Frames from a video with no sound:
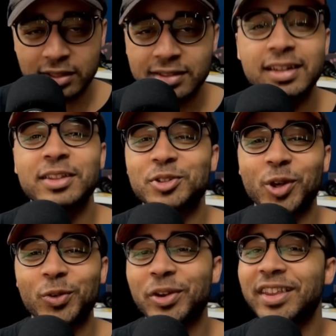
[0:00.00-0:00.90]
get this
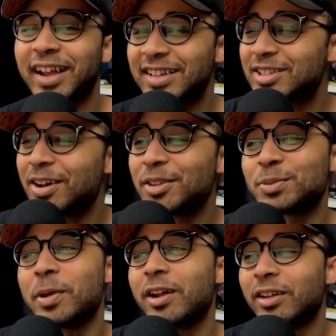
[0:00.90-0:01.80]
over with. Like, I saw this
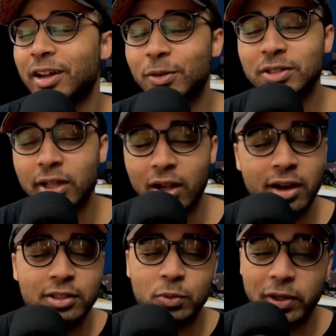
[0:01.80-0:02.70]
panel and I was like, all
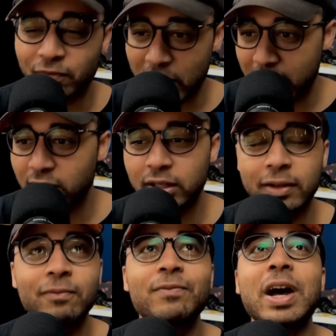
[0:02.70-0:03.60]
right, sweet. Finally.
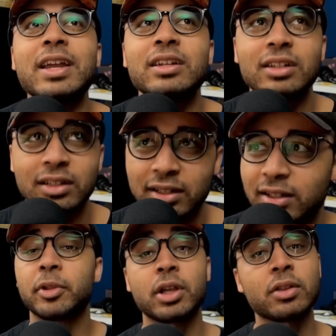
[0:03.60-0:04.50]

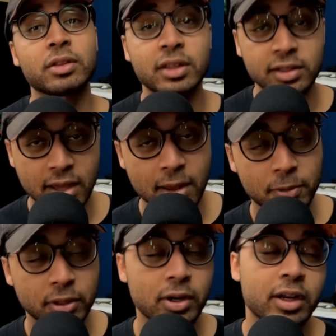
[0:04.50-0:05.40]
But the other thing that's
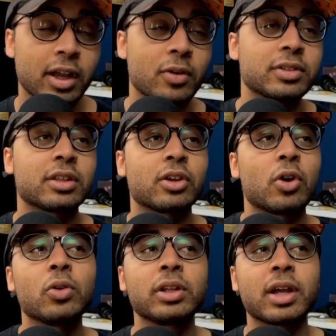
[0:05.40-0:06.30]
happening right now is that the
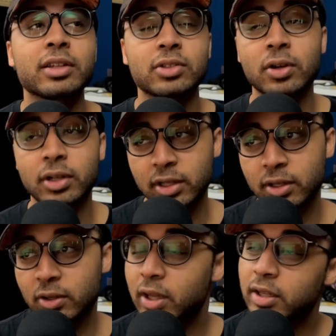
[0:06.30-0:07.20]
Holy Knights are
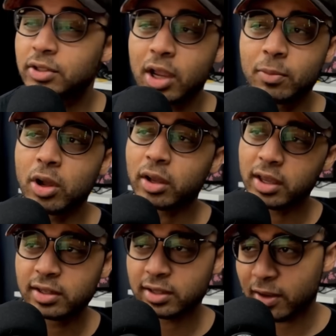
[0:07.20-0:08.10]
here, okay? Shamrock
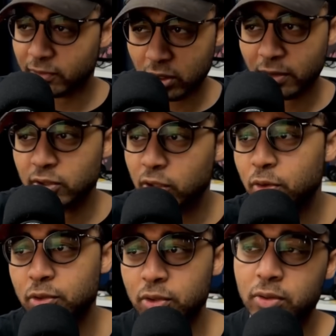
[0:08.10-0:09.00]
has effed off to
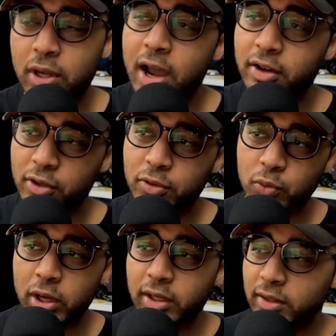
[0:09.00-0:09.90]
go do God knows
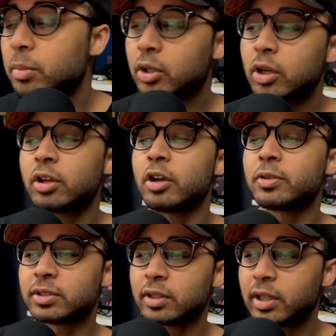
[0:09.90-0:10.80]
what. But Gunko's
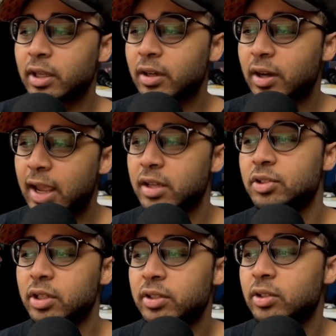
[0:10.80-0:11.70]
still here, and
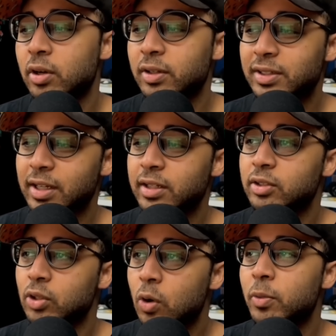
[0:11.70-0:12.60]
she has called Saint
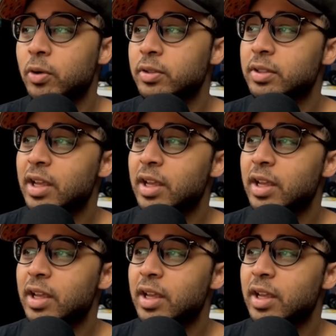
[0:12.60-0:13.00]
Somers,